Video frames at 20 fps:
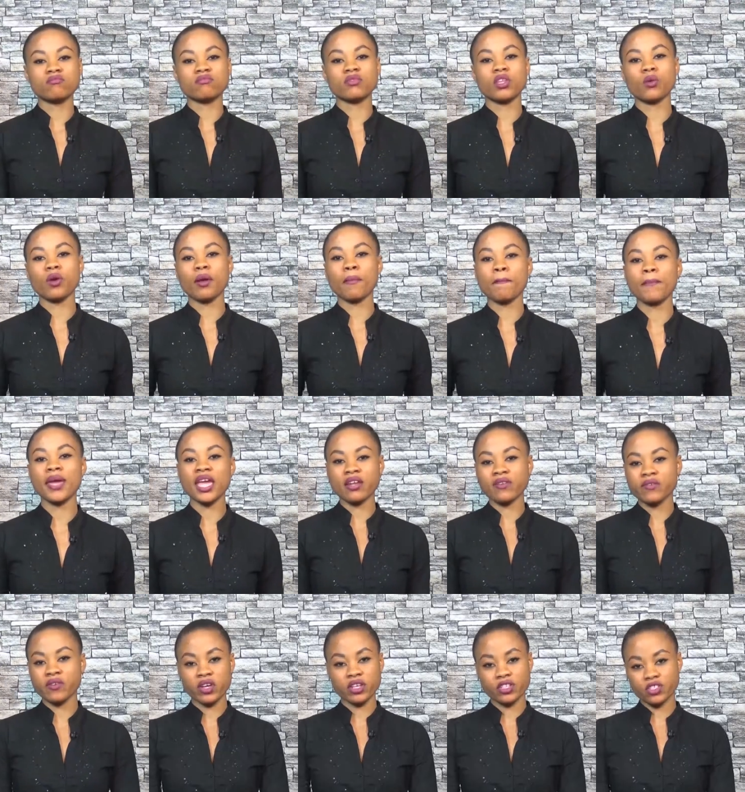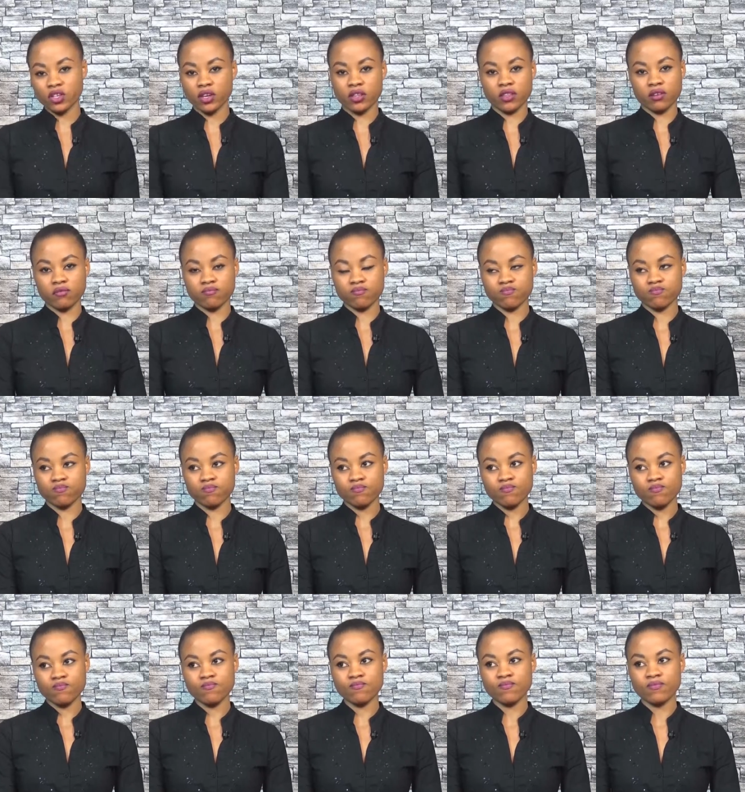they were made for each other.
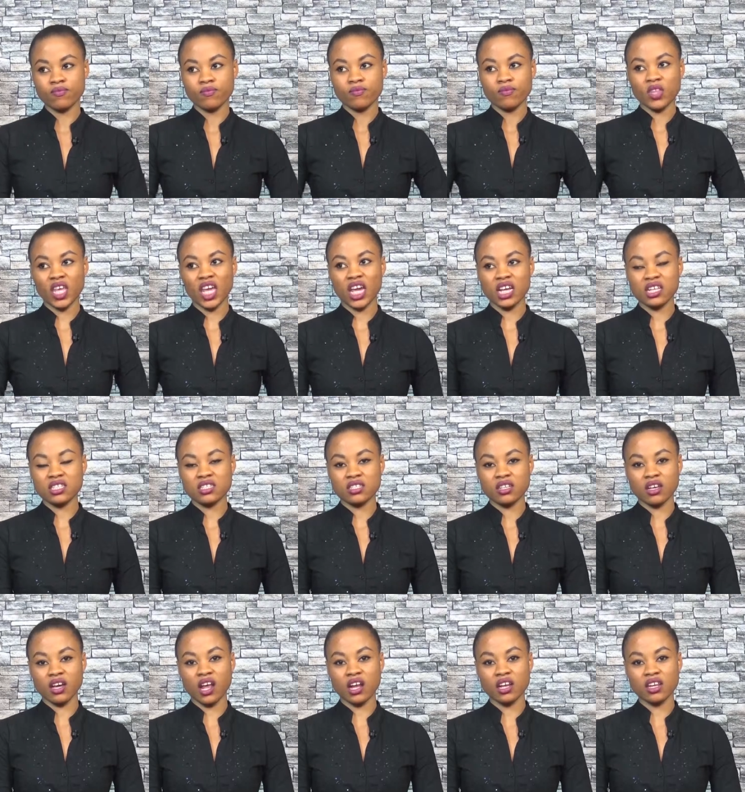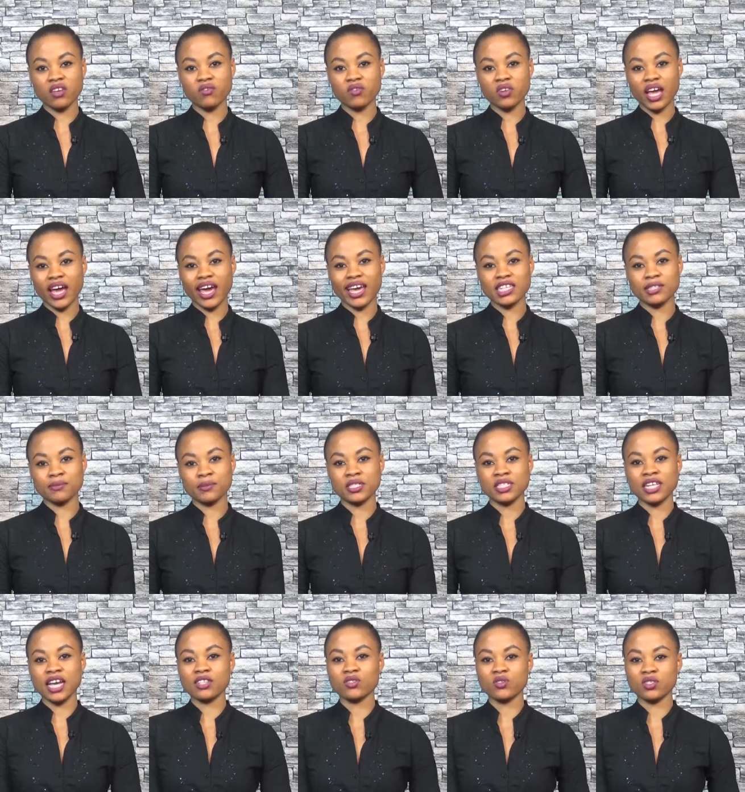Yes, and even Ice
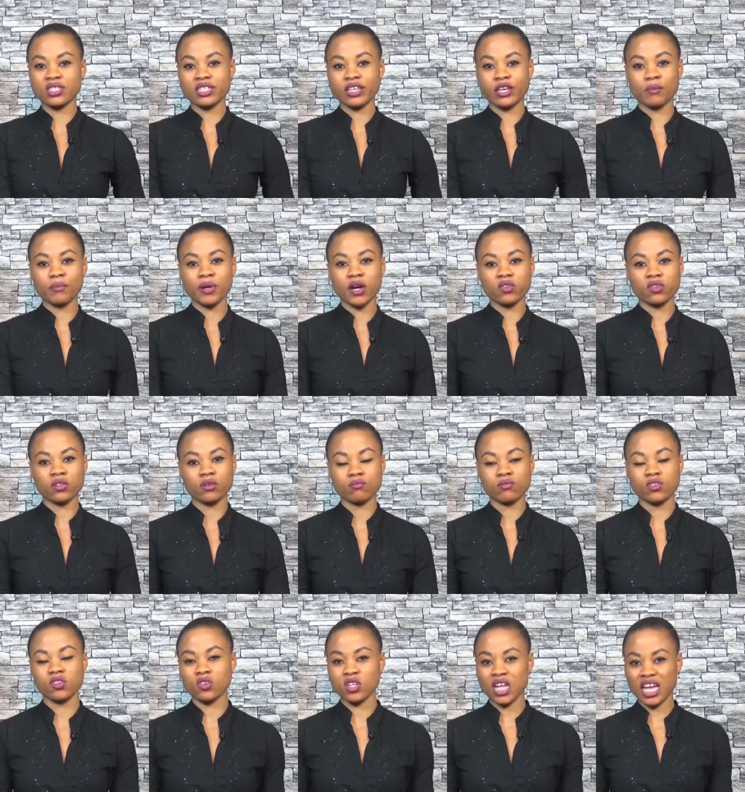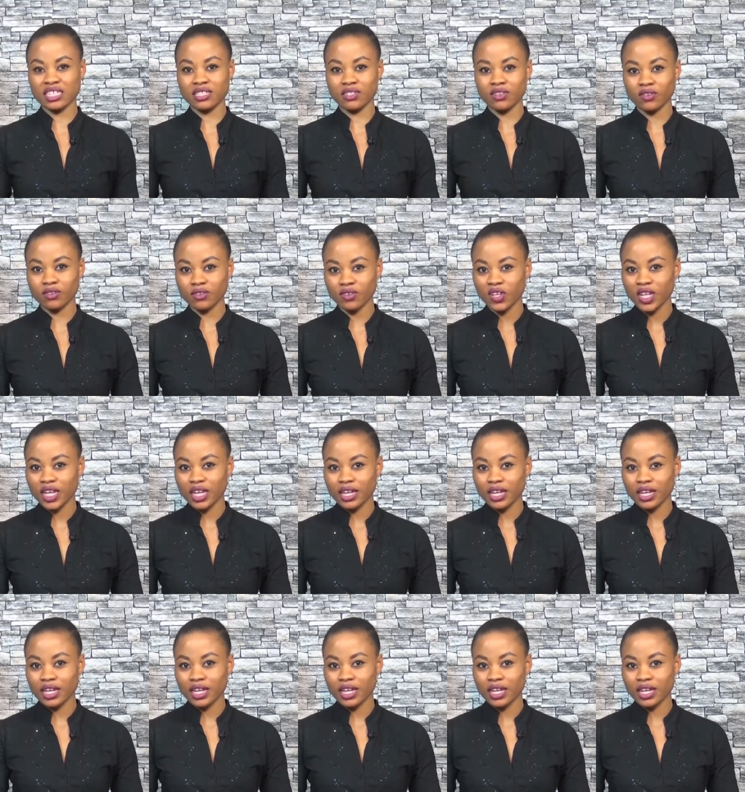Prince had to sing about them. You know that song?